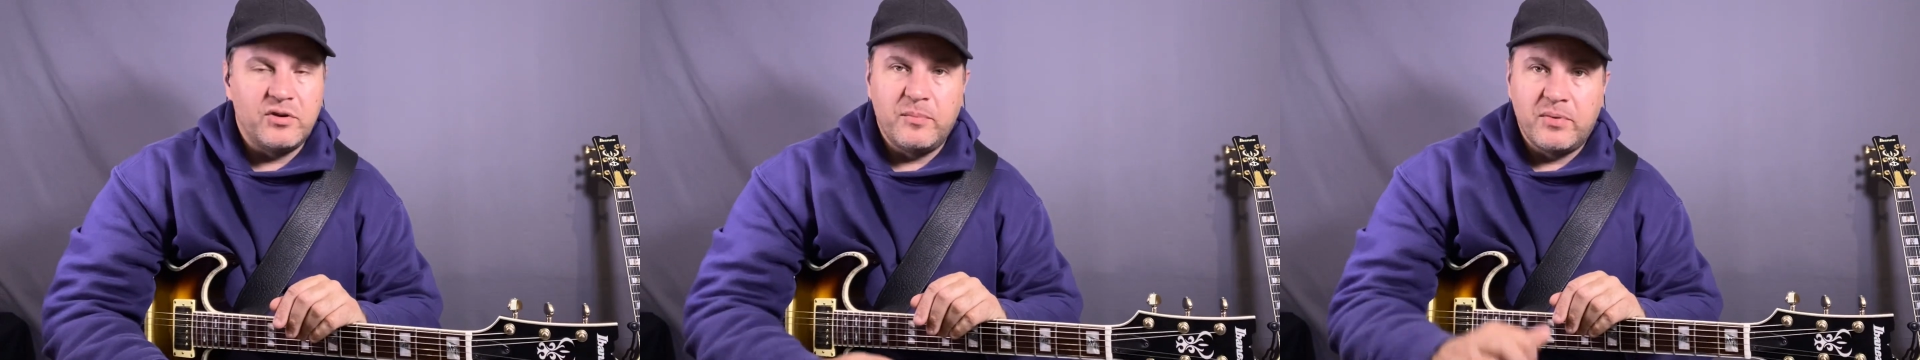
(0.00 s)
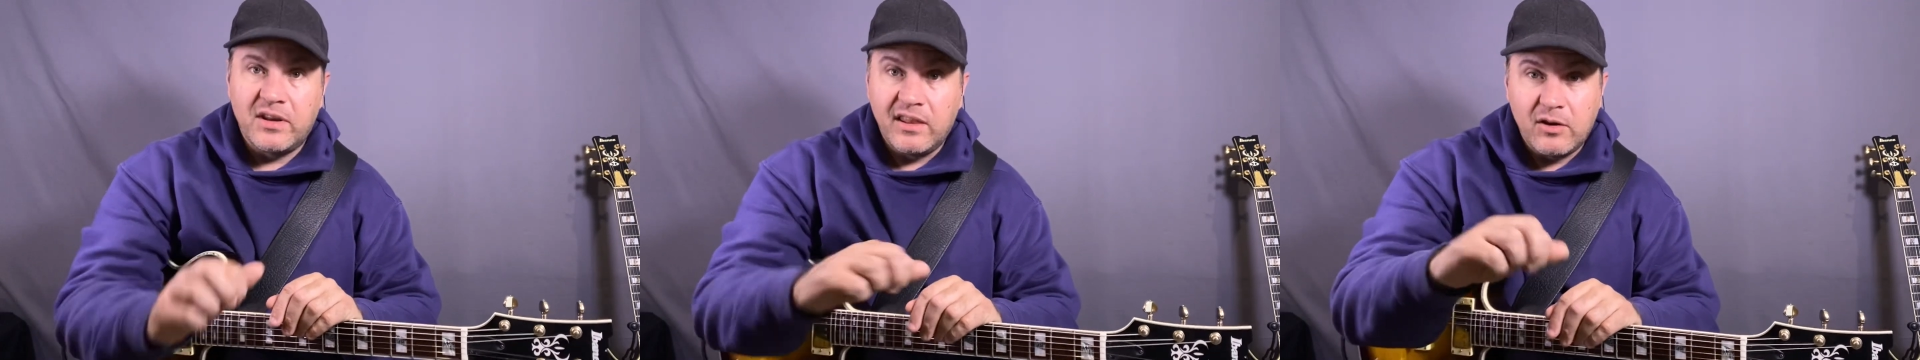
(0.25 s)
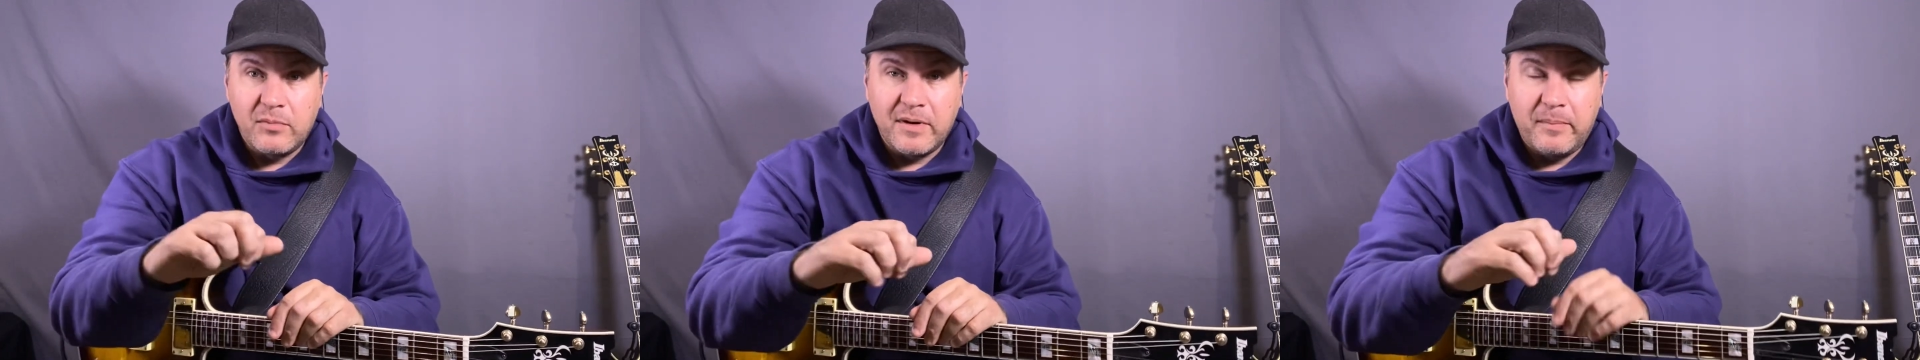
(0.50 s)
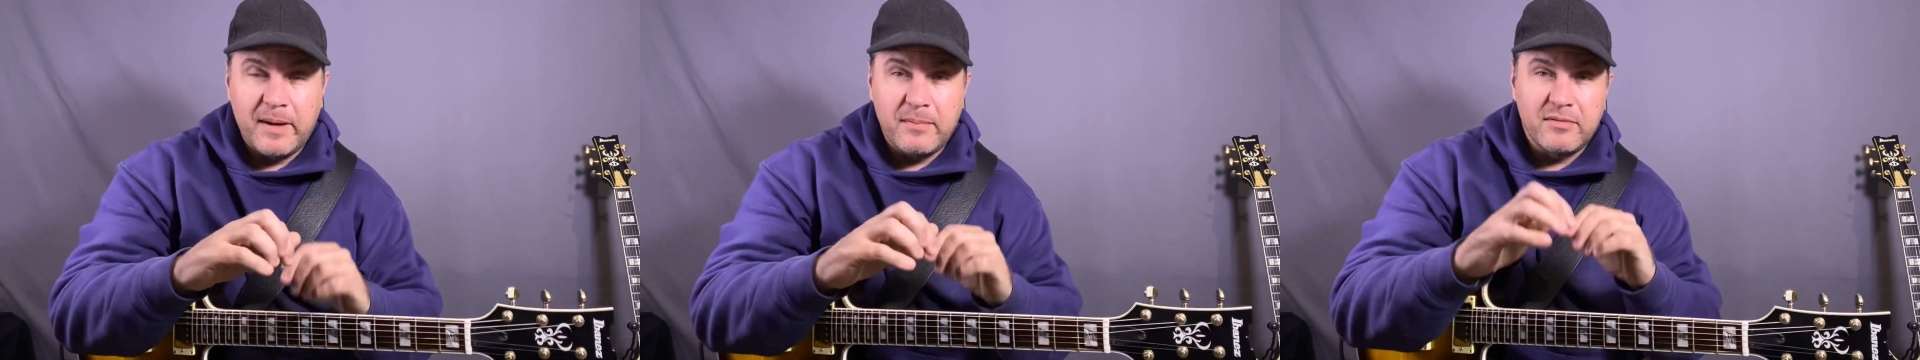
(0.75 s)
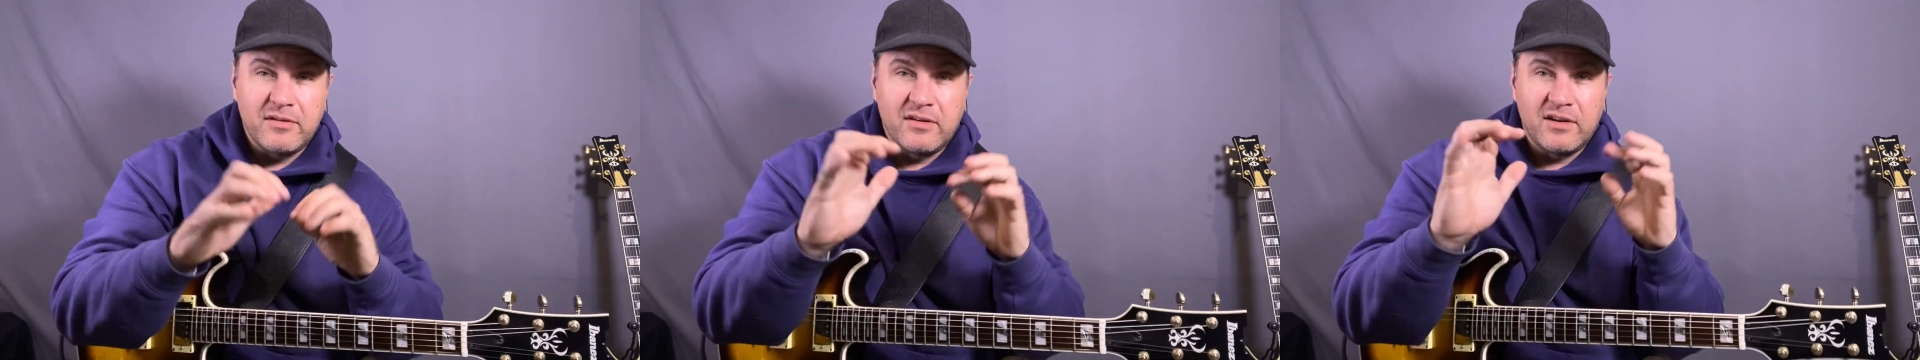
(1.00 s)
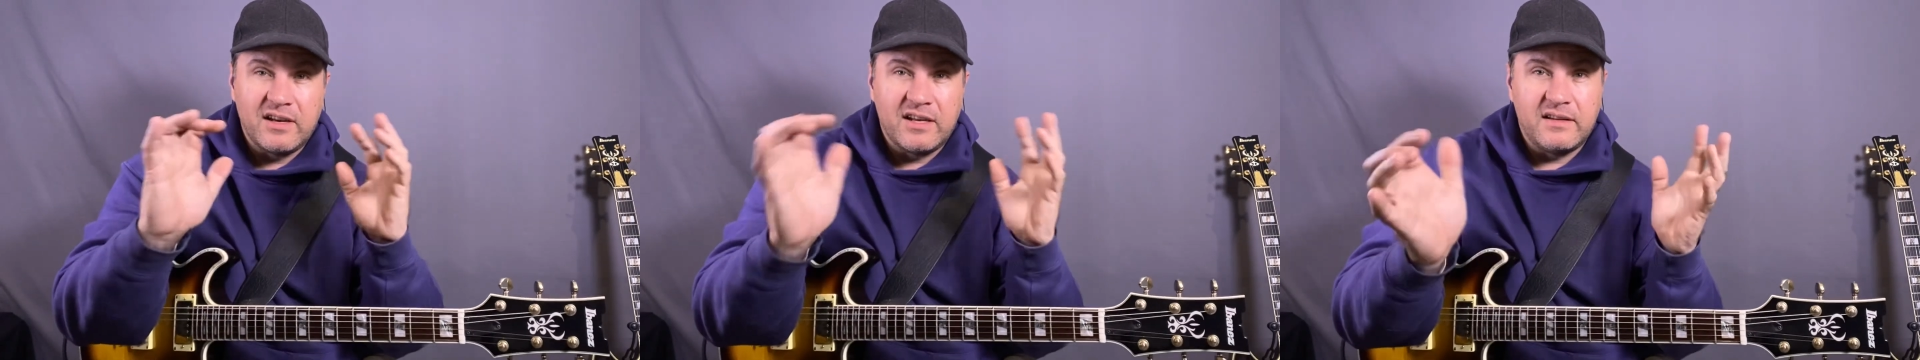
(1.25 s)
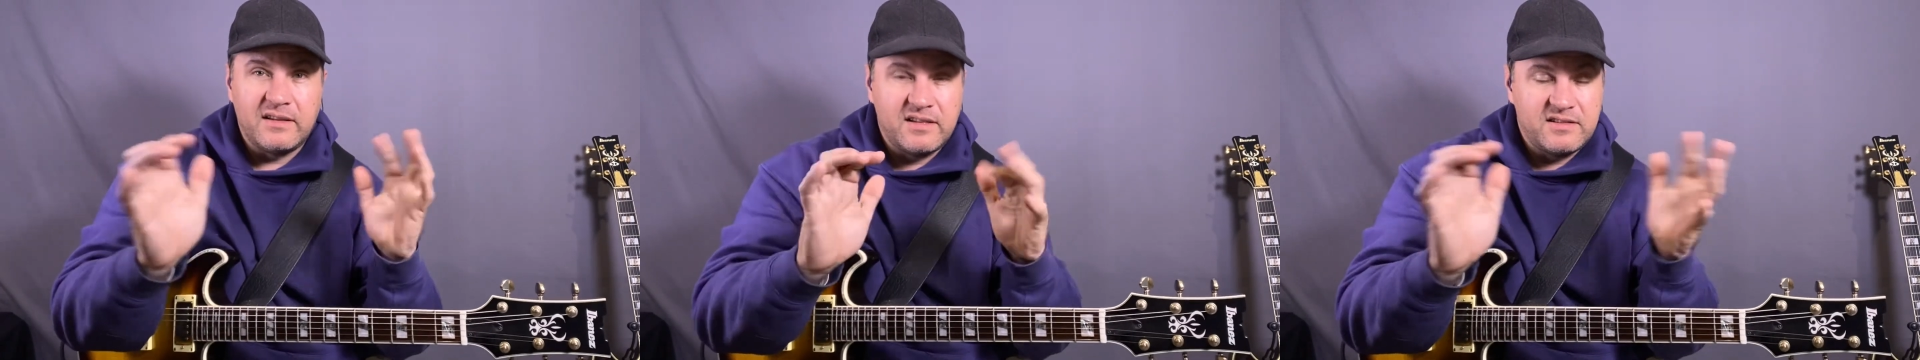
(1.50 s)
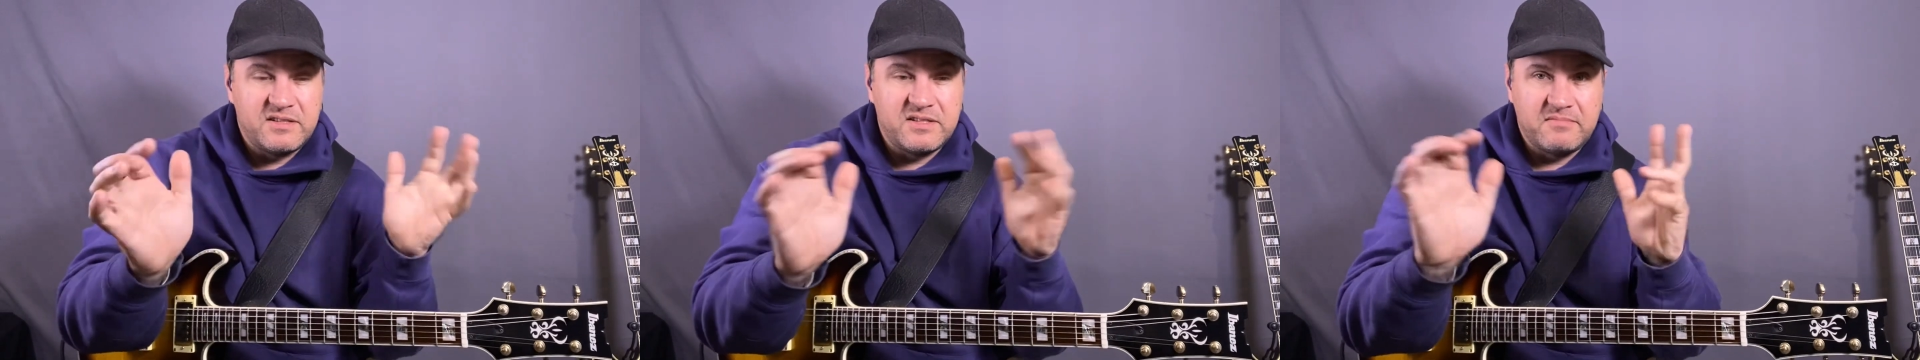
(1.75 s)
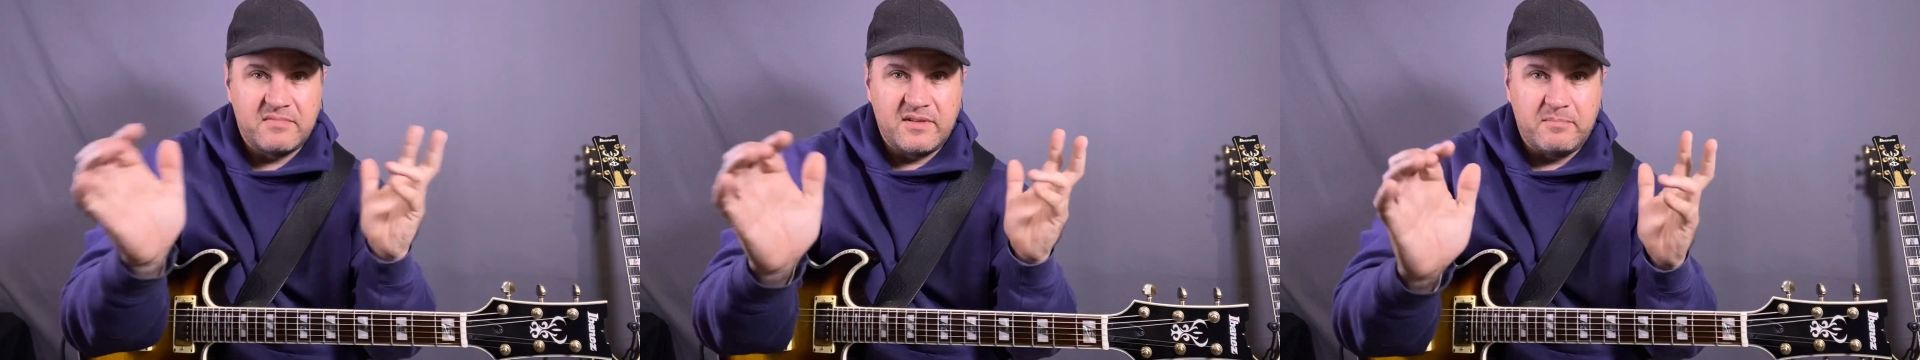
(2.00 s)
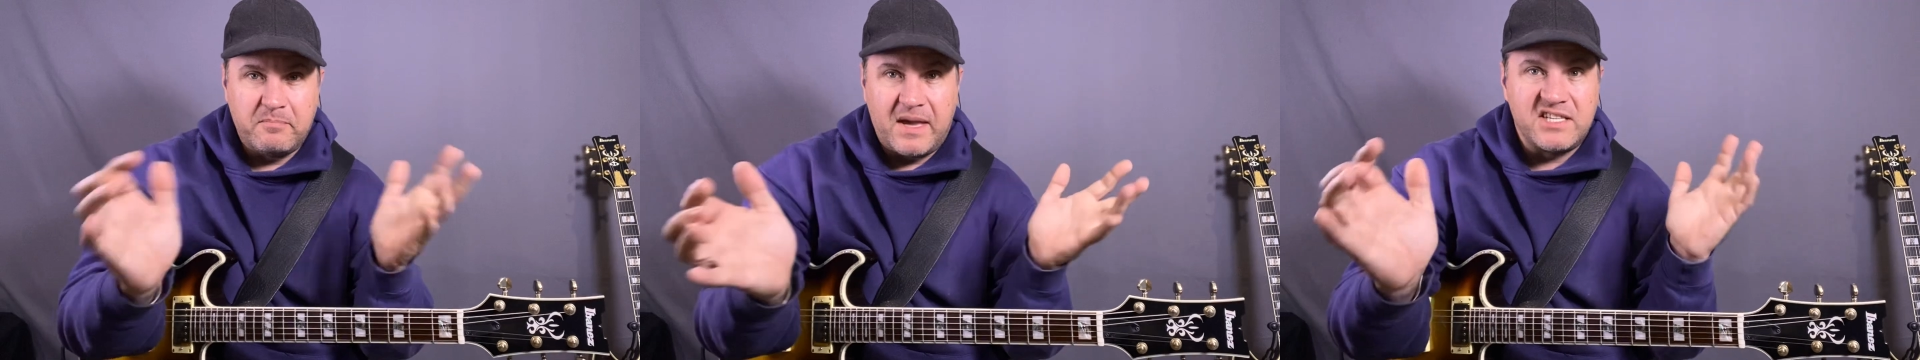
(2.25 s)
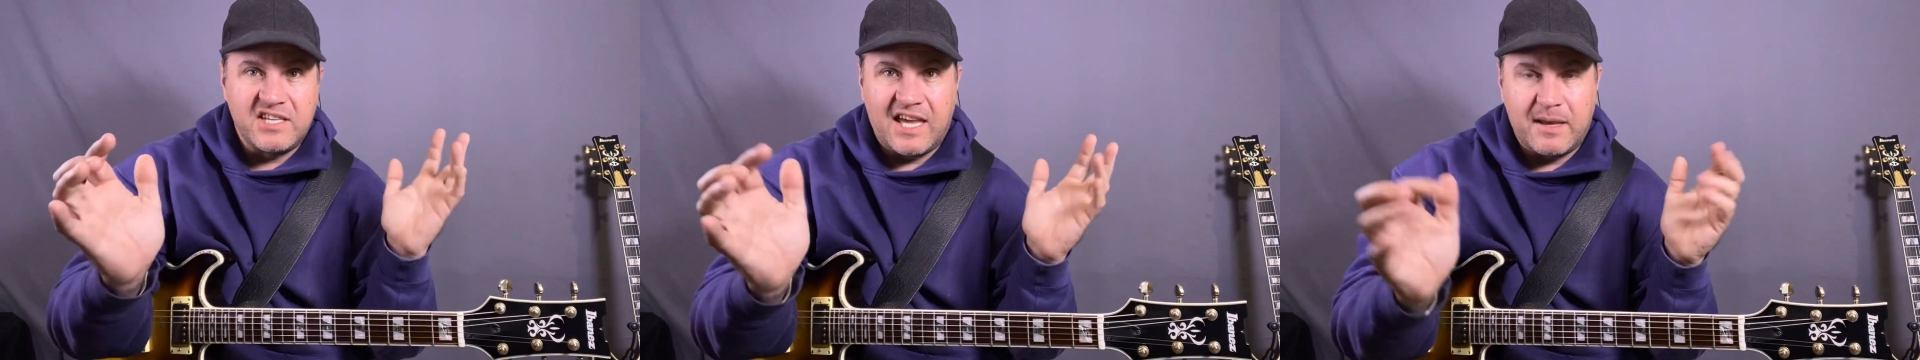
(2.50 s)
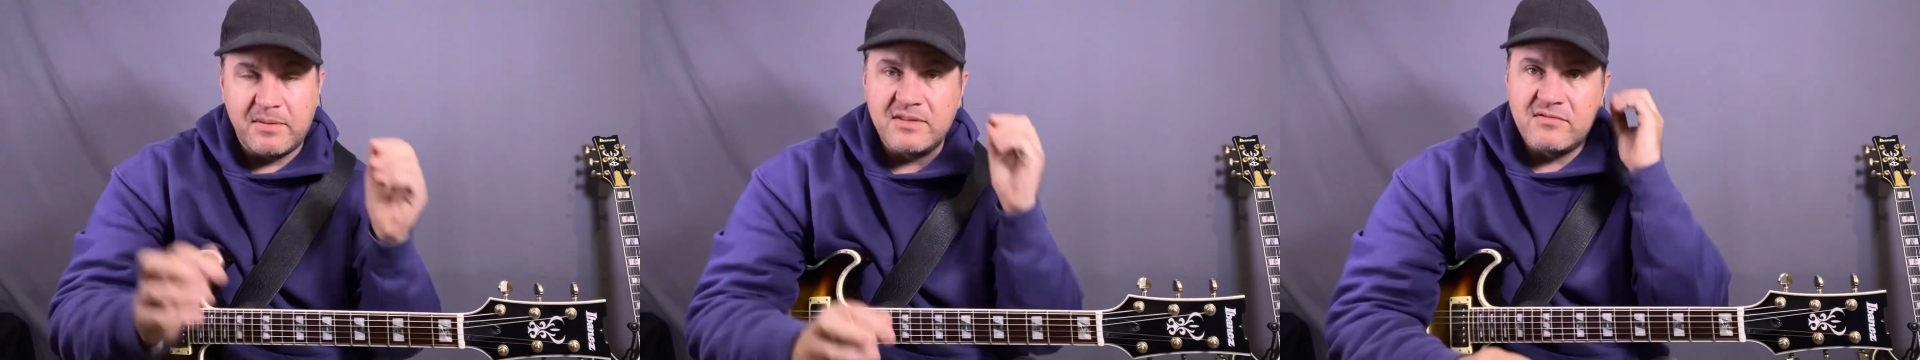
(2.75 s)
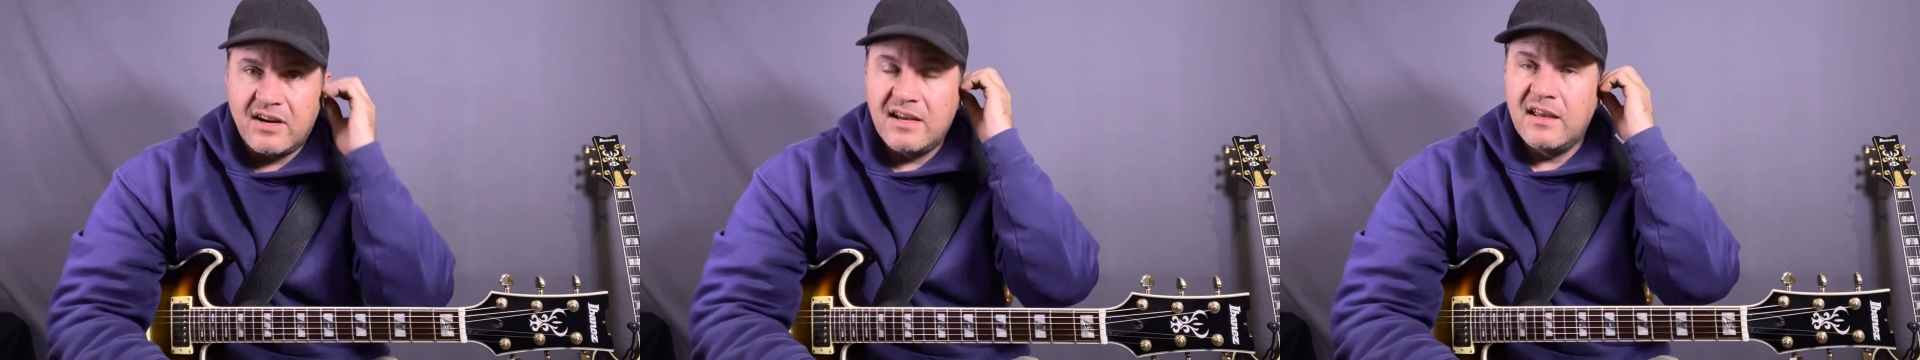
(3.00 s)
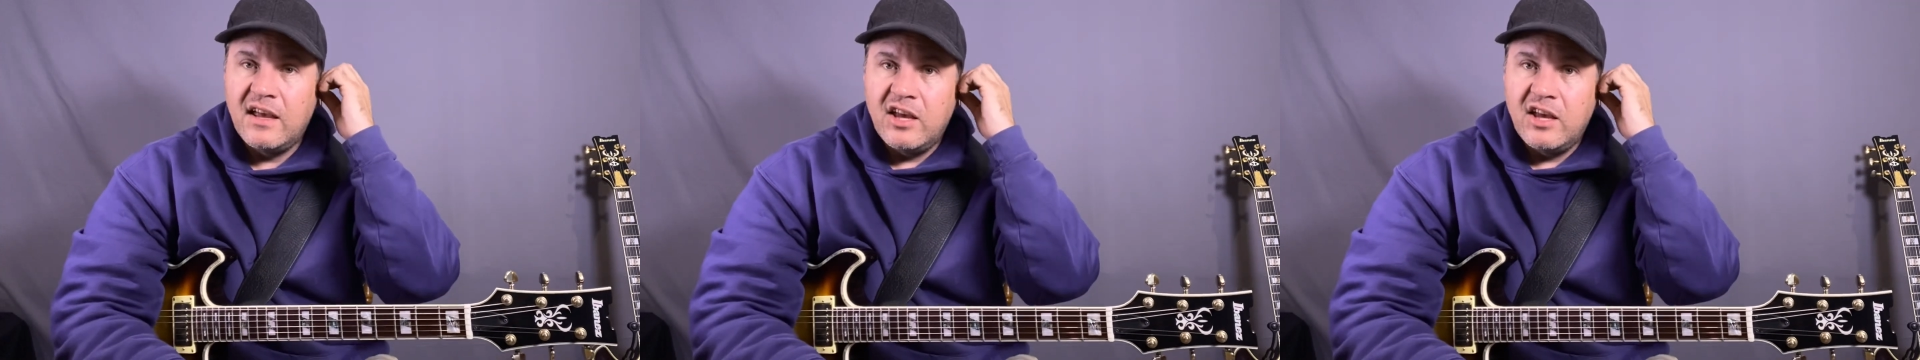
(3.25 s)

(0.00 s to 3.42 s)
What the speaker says: You put a little bit of pepper on and it just magic happens, right?